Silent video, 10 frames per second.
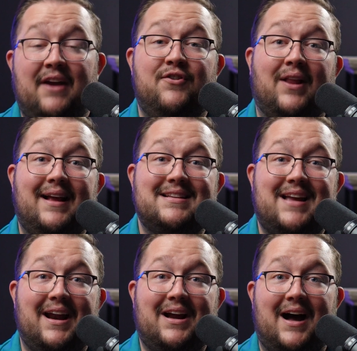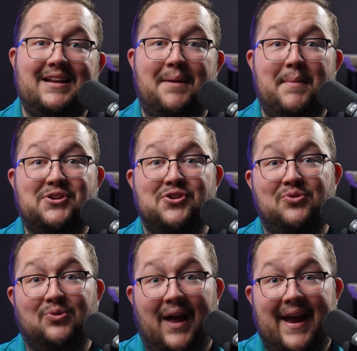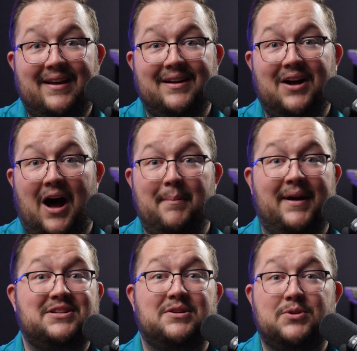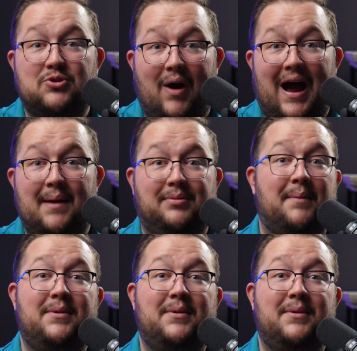And if you like this kind of content, make sure you like, comment, subscribe.